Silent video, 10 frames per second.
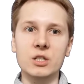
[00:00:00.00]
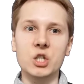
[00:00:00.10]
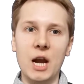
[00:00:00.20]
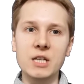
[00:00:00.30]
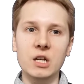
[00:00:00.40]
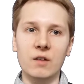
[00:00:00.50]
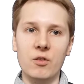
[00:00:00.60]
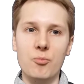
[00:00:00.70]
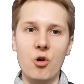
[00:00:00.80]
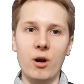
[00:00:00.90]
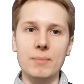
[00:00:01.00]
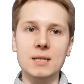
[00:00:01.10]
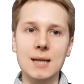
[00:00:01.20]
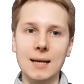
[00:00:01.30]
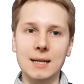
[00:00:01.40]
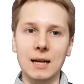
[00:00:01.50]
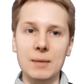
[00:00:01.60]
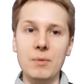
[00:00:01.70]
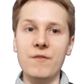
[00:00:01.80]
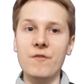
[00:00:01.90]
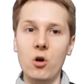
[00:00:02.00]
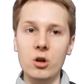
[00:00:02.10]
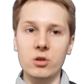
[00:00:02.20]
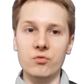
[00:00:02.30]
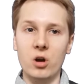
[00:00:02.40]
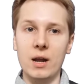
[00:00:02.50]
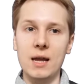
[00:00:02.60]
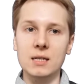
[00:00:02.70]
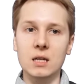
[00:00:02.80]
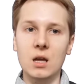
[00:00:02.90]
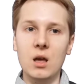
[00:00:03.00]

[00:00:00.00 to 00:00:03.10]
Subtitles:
changing of the program statically before you run it.